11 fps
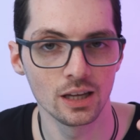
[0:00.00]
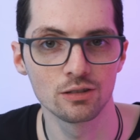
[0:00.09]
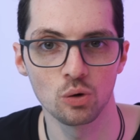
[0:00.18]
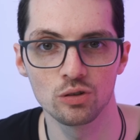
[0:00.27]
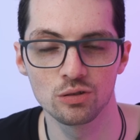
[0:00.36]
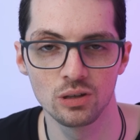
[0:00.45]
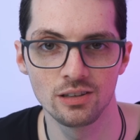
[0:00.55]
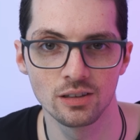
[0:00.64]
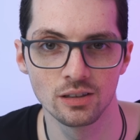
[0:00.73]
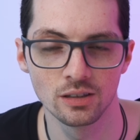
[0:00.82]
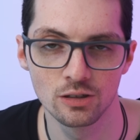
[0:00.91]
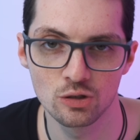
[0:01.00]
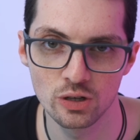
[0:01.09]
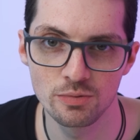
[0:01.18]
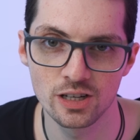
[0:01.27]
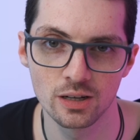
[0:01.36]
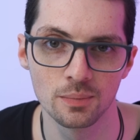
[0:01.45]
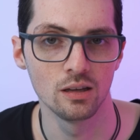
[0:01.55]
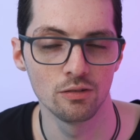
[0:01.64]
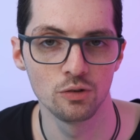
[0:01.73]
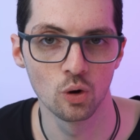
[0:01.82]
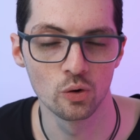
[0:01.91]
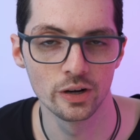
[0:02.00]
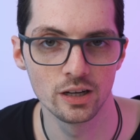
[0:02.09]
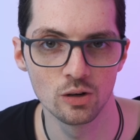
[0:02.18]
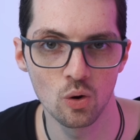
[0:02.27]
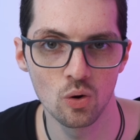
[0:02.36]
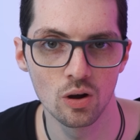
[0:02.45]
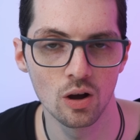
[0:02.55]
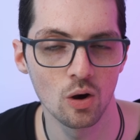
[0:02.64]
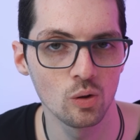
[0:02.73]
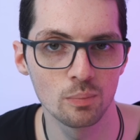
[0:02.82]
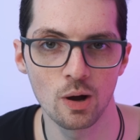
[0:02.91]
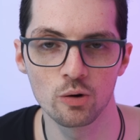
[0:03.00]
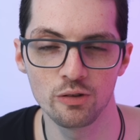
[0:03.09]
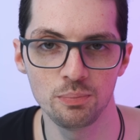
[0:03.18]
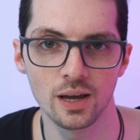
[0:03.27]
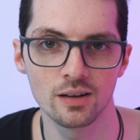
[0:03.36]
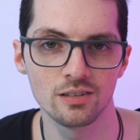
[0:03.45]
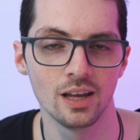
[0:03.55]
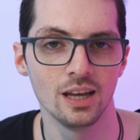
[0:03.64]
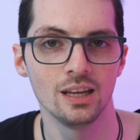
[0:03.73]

It's also listed in the description. If you already know all about VPNs,